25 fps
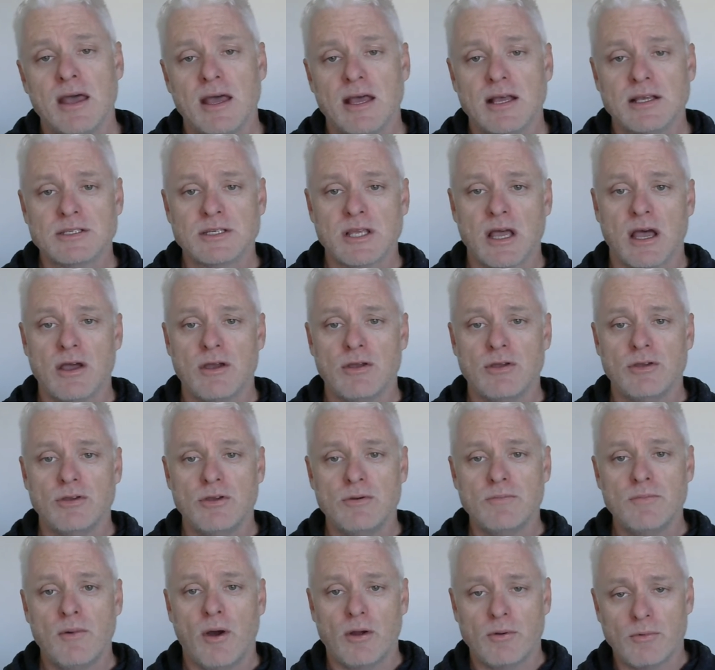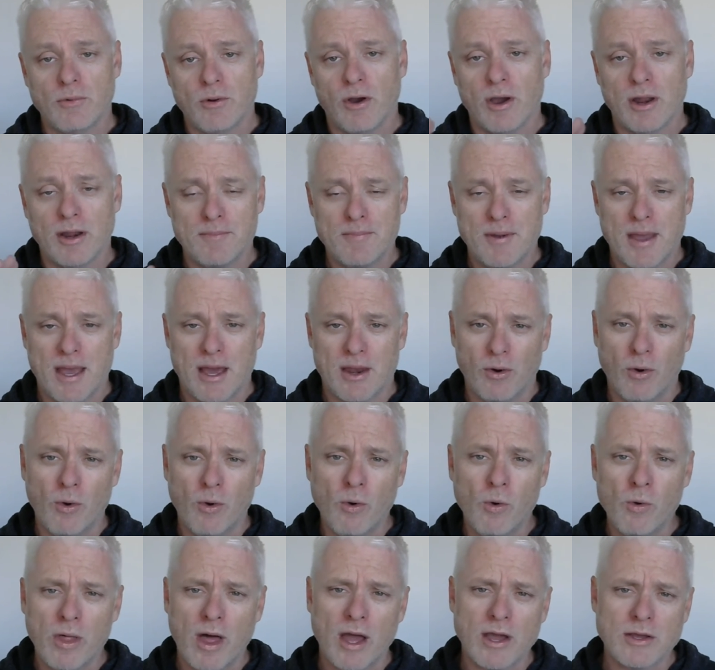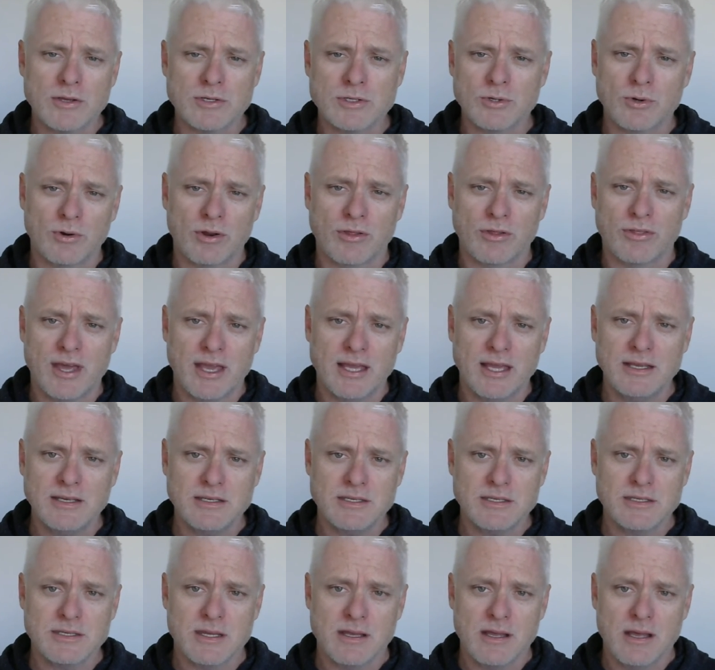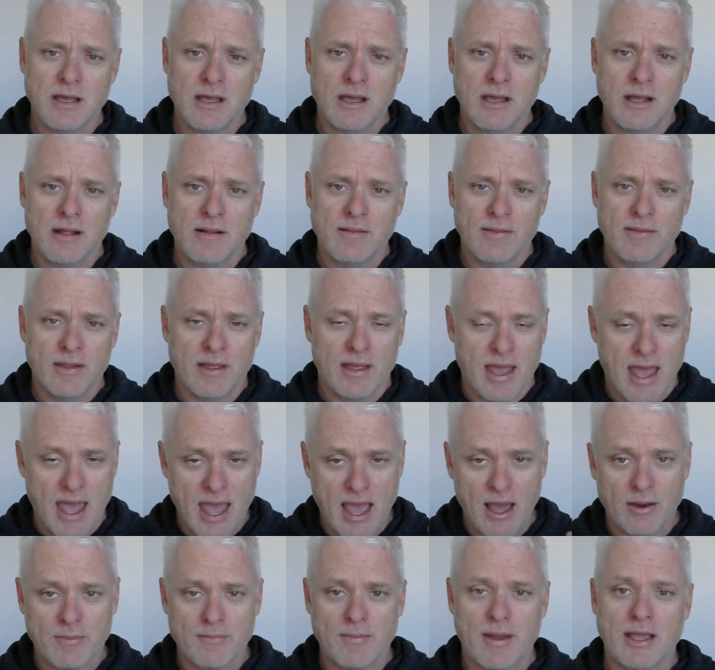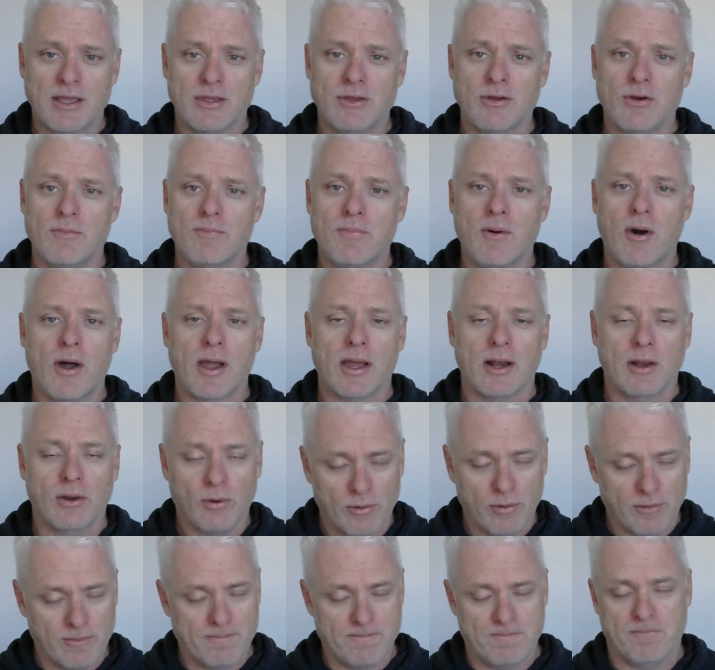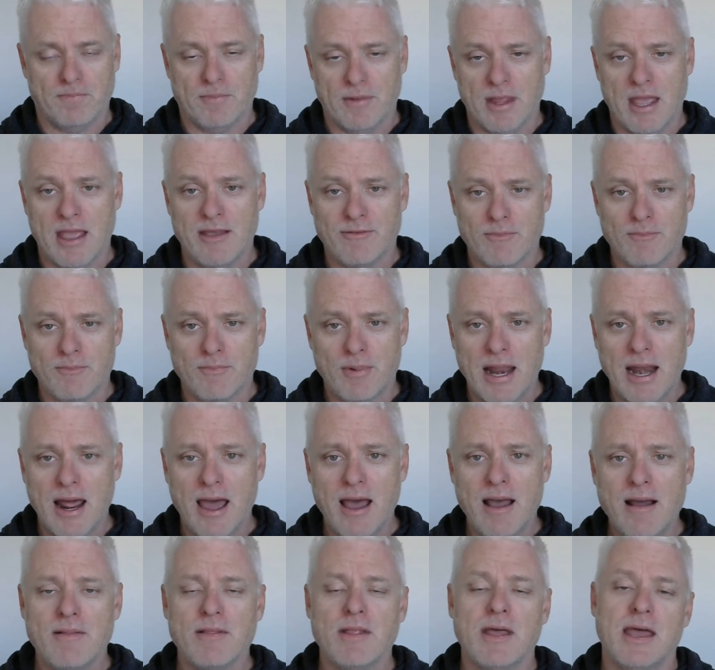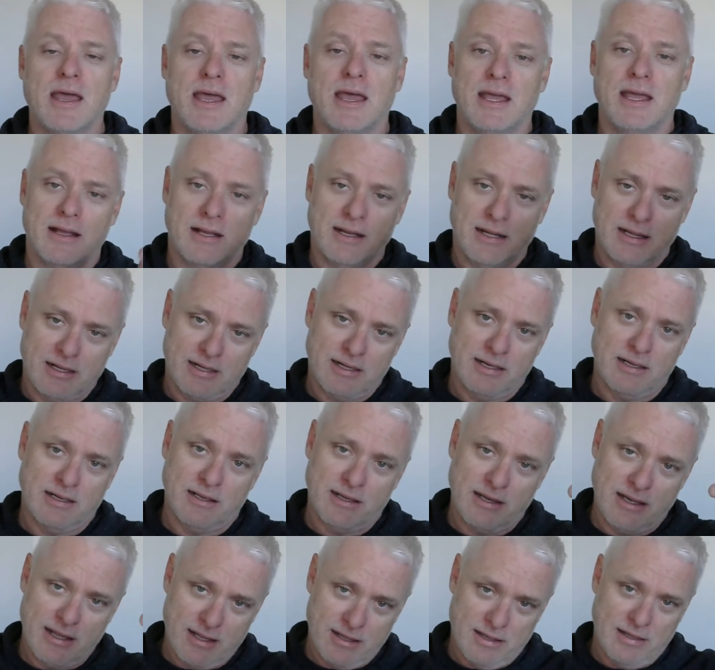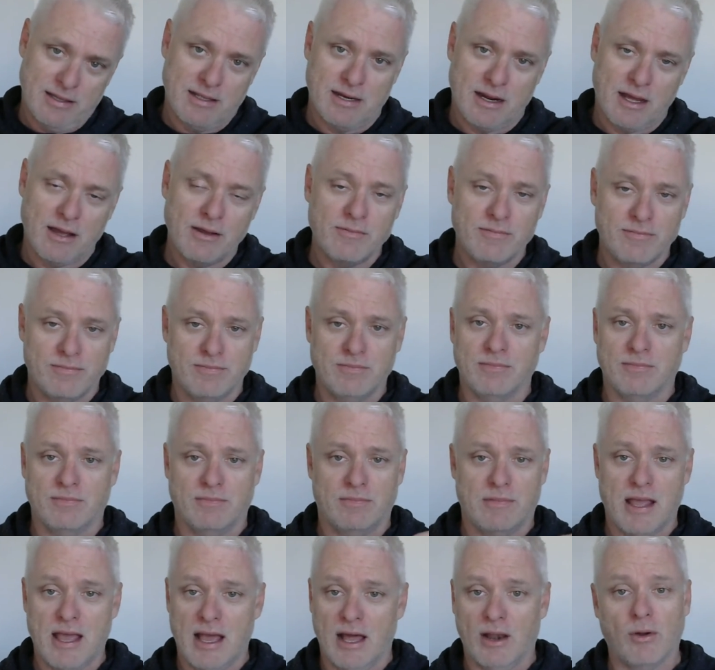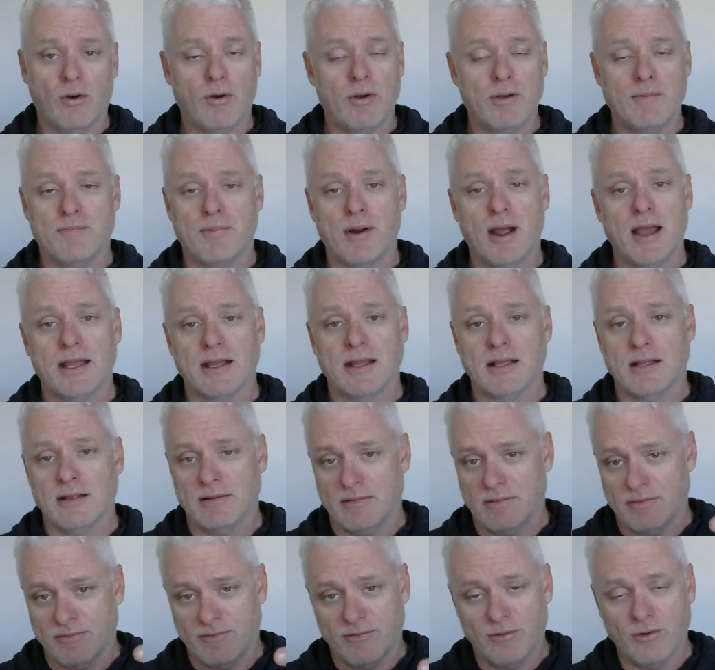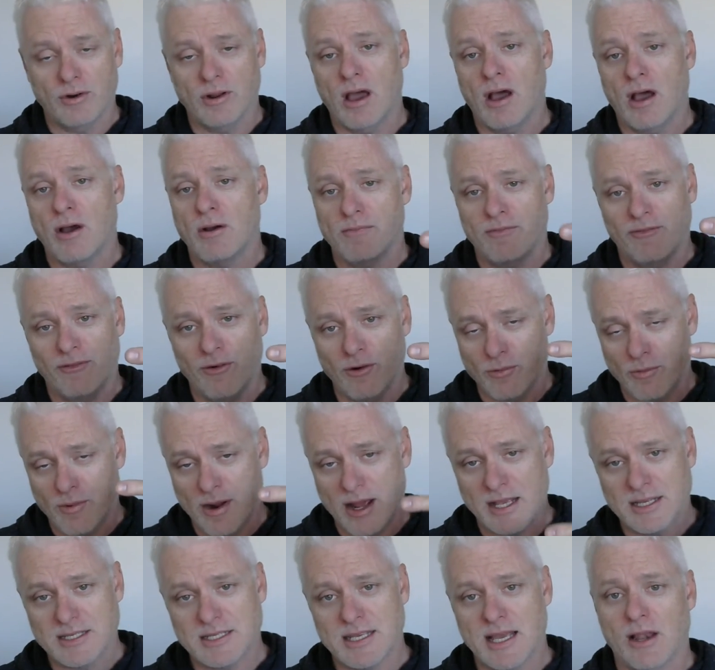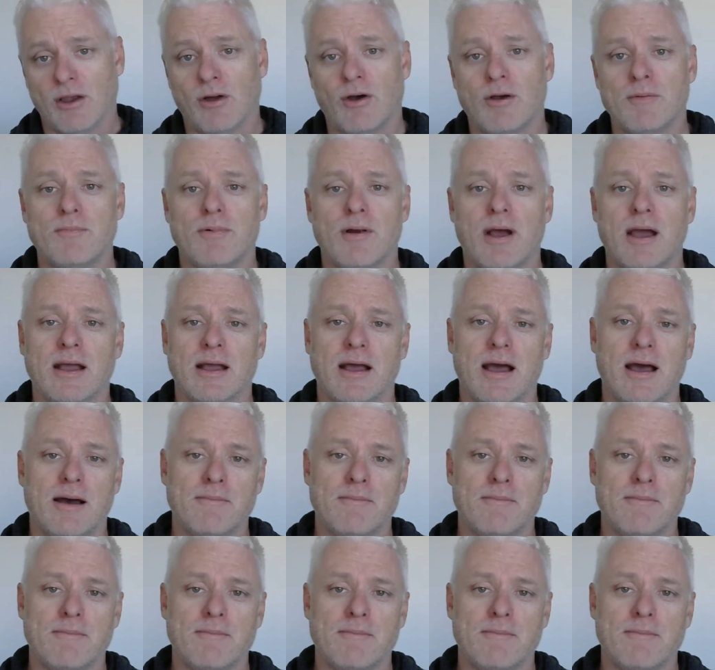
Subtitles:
So you might write about all those sort of things, how to make your bike look even better, you know, alloy brake, footrest, alloy brake,